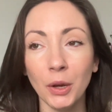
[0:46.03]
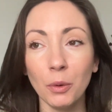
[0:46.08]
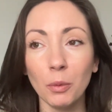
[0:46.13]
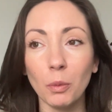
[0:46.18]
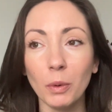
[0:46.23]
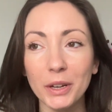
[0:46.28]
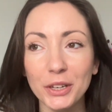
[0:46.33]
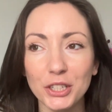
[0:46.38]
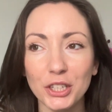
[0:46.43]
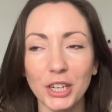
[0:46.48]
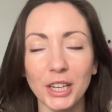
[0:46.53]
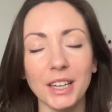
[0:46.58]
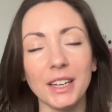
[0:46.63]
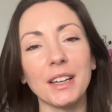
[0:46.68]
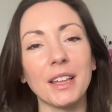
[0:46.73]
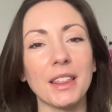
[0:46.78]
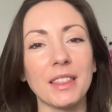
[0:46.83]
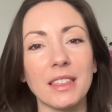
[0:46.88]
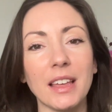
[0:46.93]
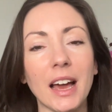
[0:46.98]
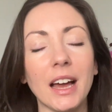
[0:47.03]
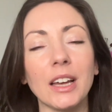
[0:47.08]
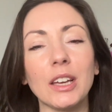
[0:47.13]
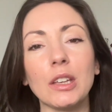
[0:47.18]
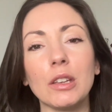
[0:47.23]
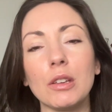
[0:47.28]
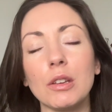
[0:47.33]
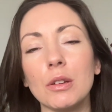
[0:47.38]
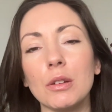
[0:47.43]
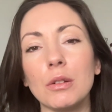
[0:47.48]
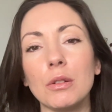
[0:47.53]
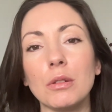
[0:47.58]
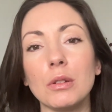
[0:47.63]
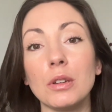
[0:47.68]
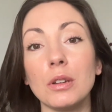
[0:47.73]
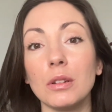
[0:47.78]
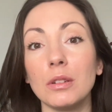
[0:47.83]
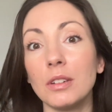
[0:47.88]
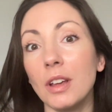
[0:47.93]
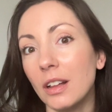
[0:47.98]
wishing that
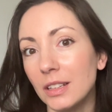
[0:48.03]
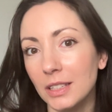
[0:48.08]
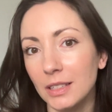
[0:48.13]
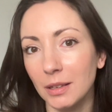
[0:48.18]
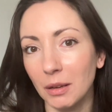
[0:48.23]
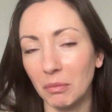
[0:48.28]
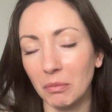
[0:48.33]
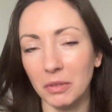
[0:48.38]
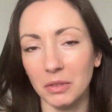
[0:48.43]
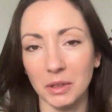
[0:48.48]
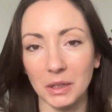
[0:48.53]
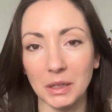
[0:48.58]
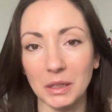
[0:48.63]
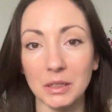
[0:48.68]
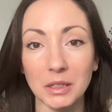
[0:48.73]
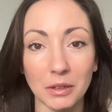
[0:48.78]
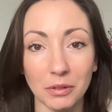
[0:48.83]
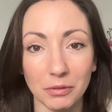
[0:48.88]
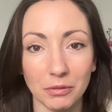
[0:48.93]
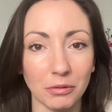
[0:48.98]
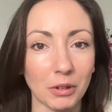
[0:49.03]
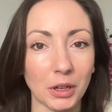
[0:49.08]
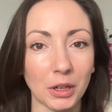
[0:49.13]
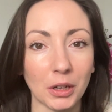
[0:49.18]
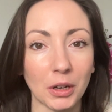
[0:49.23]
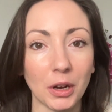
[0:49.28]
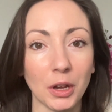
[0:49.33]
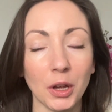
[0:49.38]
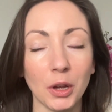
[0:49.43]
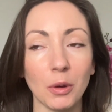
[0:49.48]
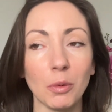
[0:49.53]
you'd done something different